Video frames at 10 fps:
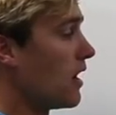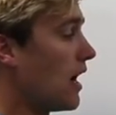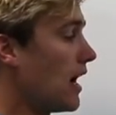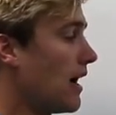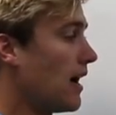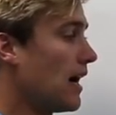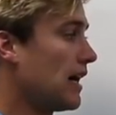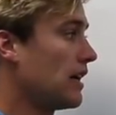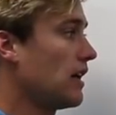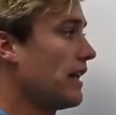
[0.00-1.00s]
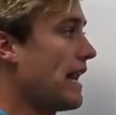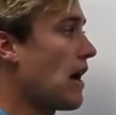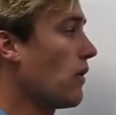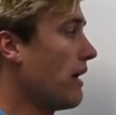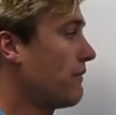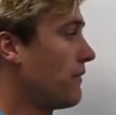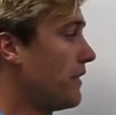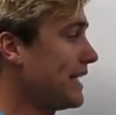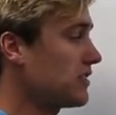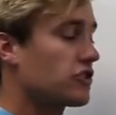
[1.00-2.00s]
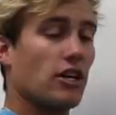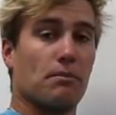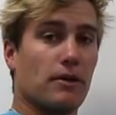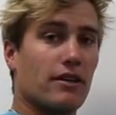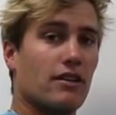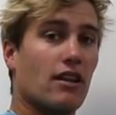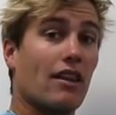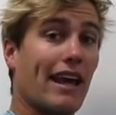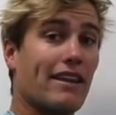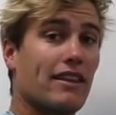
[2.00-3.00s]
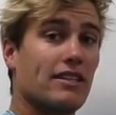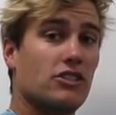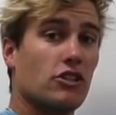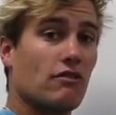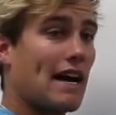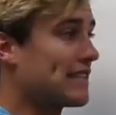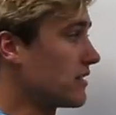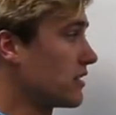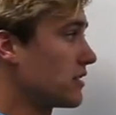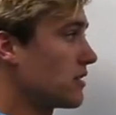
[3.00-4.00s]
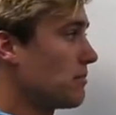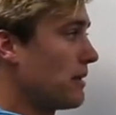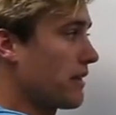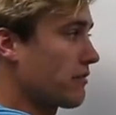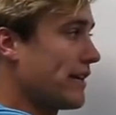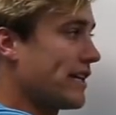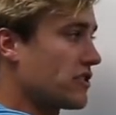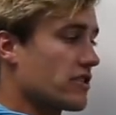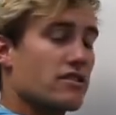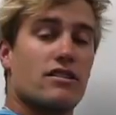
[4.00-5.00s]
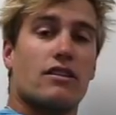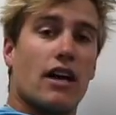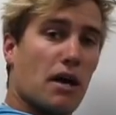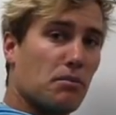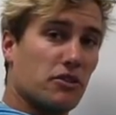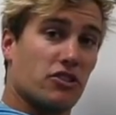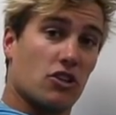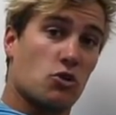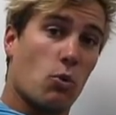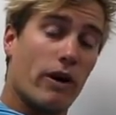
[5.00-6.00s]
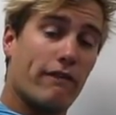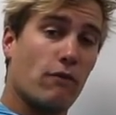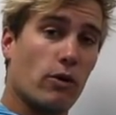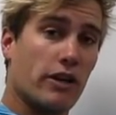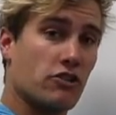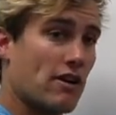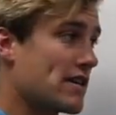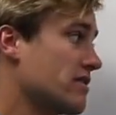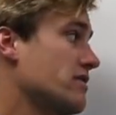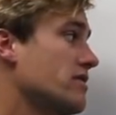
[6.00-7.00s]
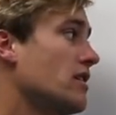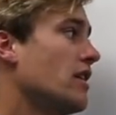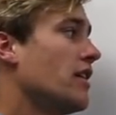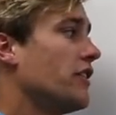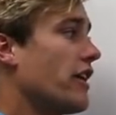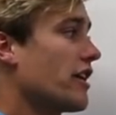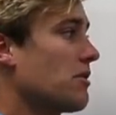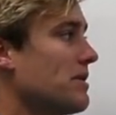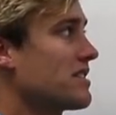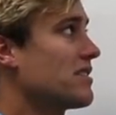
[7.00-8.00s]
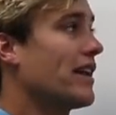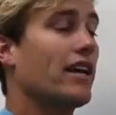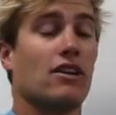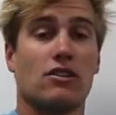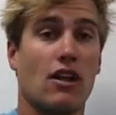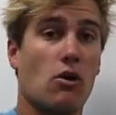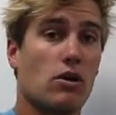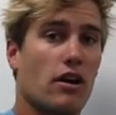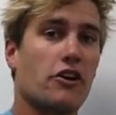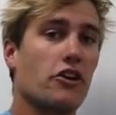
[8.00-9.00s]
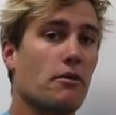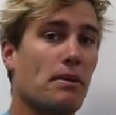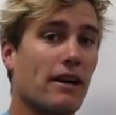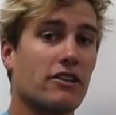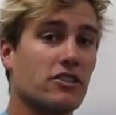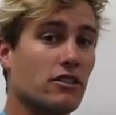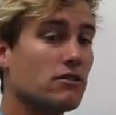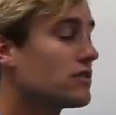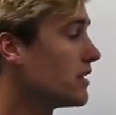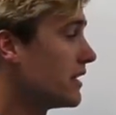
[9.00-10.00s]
Uh, now, if this jumper lengthens their risers by three inches and puts on 24 inch risers, they're gonna be sitting lower under the parachute,